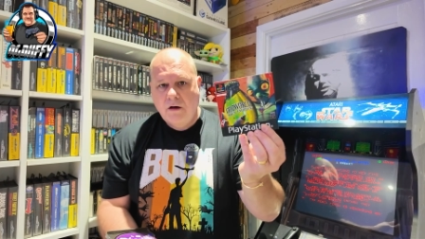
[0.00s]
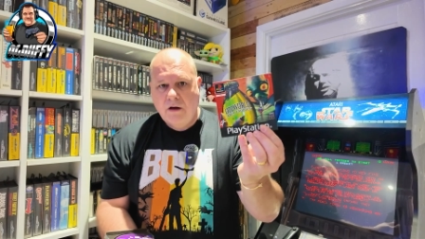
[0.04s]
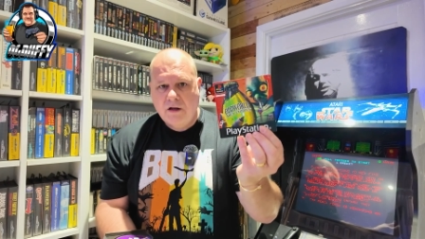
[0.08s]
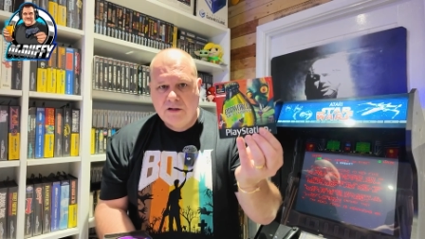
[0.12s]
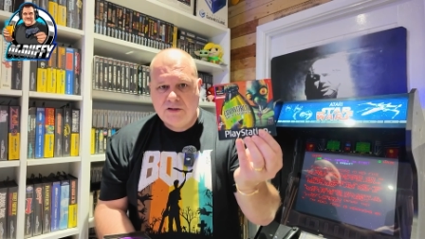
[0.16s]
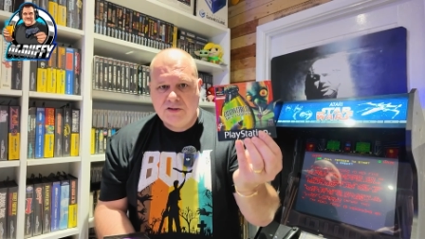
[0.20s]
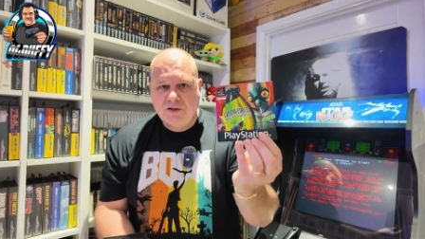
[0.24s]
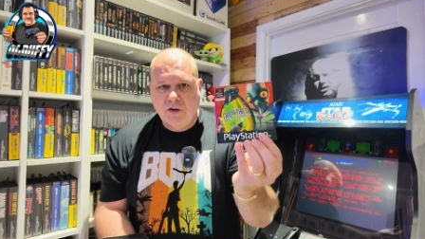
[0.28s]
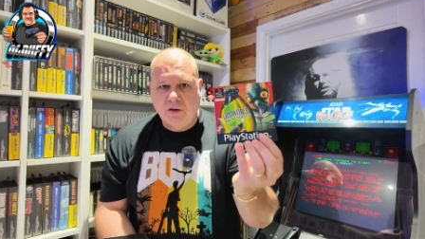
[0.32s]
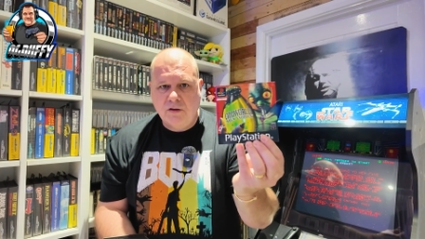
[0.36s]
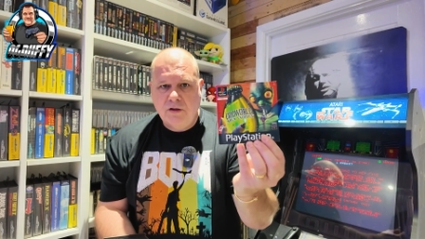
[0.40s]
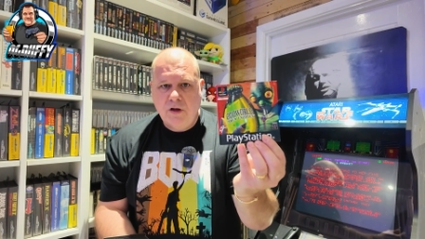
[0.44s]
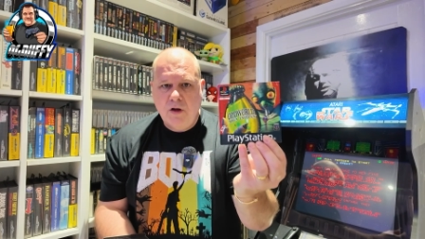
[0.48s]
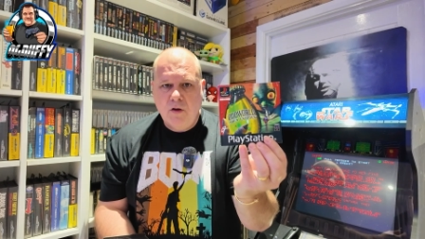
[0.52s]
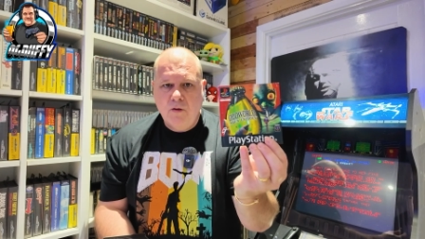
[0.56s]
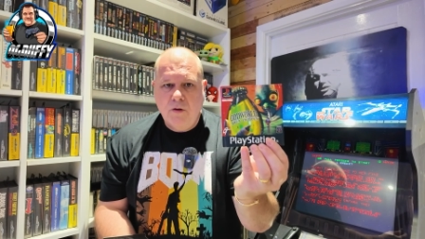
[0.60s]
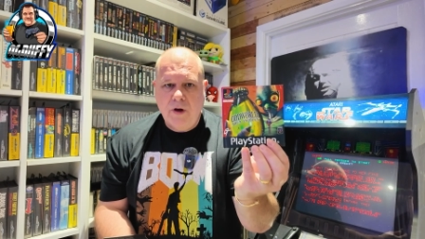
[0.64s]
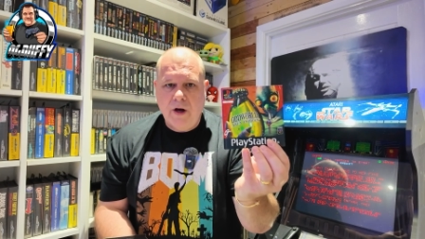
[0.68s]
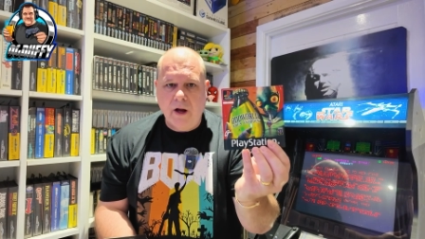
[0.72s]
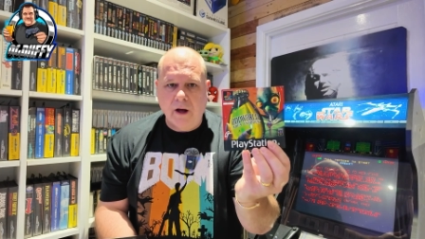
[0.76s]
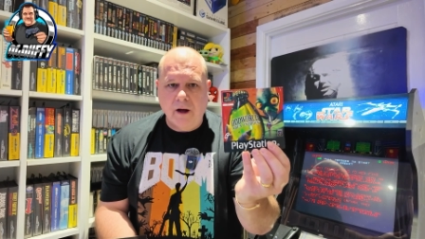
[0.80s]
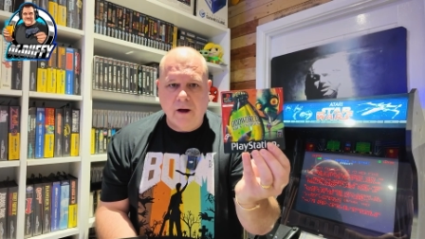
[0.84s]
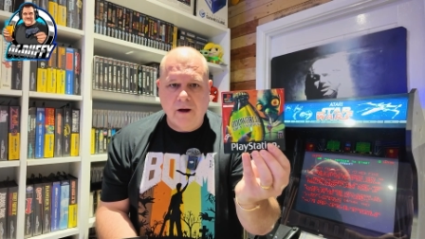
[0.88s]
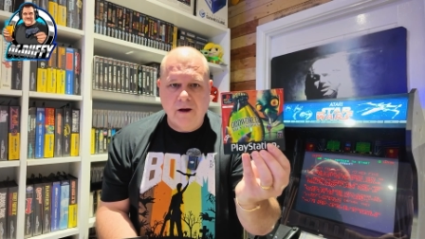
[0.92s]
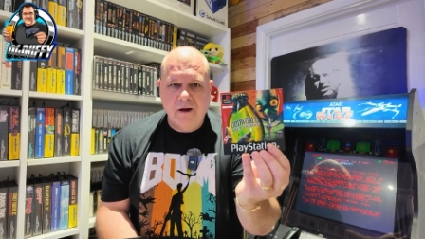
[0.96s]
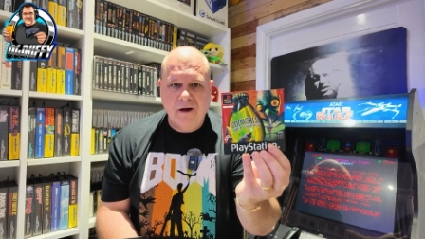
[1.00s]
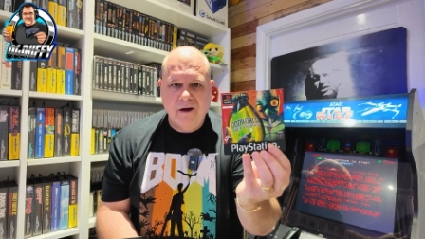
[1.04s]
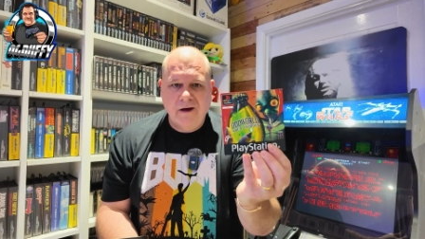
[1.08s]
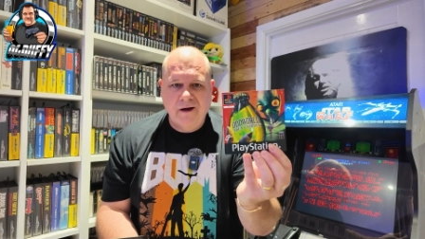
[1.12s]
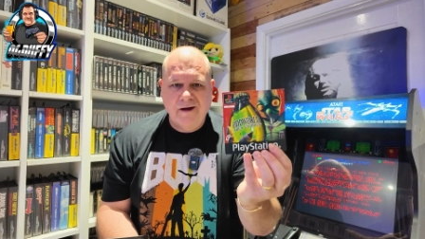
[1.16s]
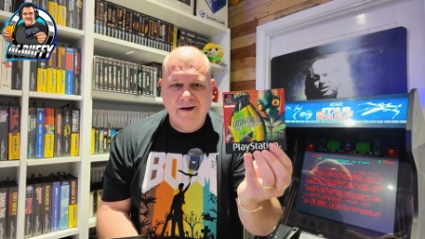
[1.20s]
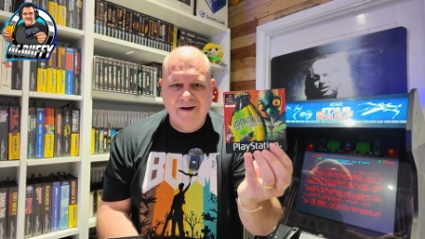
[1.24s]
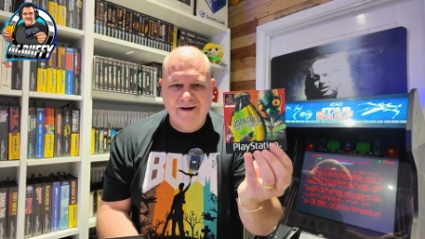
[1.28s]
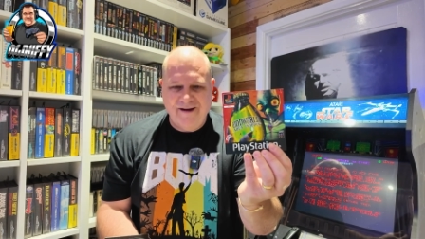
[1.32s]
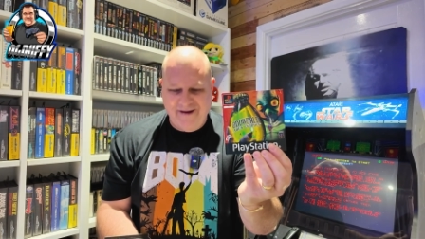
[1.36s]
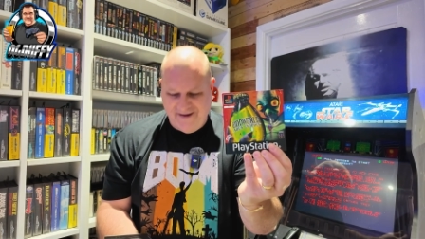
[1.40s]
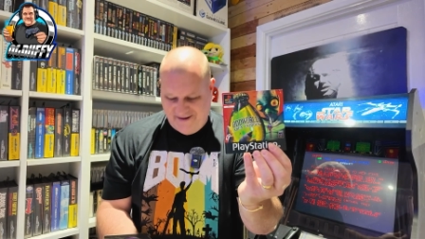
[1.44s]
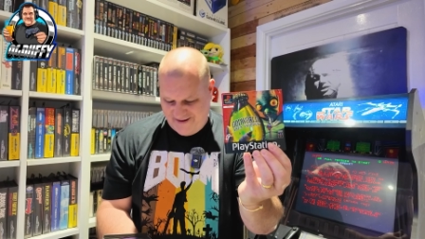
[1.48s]
It's like new, isn't
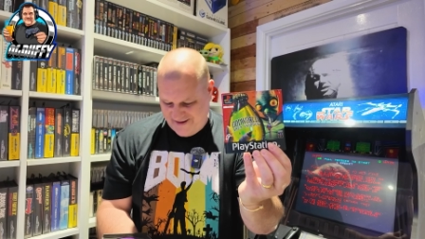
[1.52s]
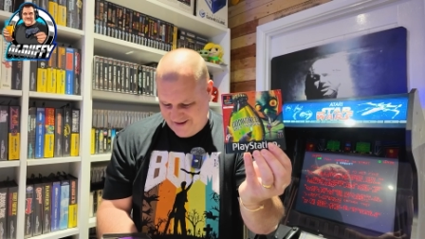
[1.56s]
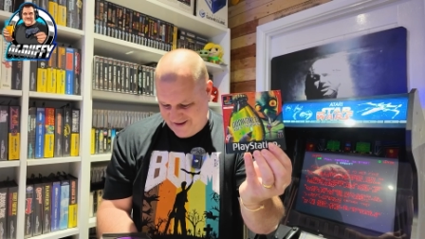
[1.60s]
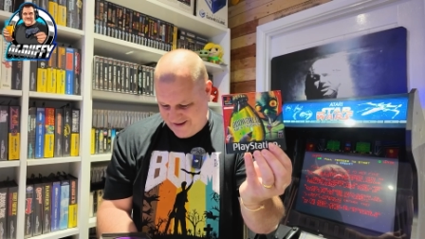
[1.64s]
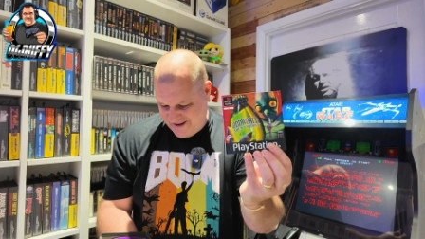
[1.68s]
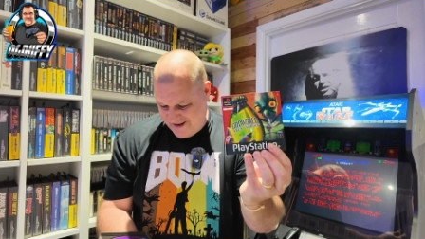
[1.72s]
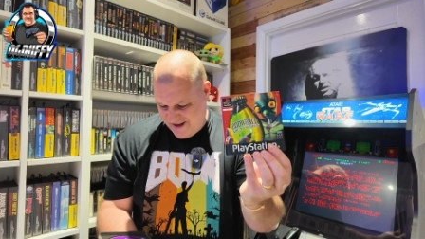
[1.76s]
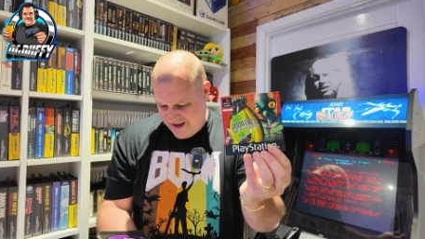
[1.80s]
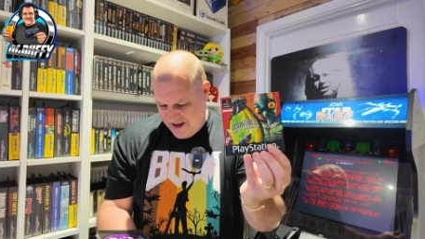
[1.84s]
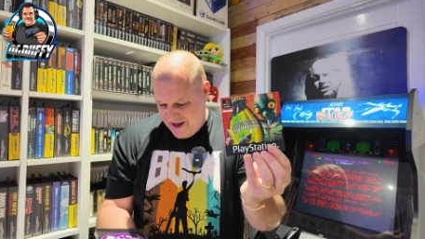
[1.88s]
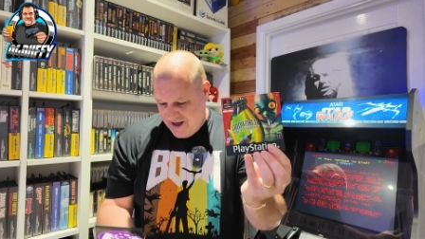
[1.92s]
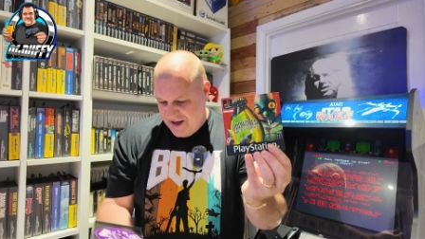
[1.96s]
it?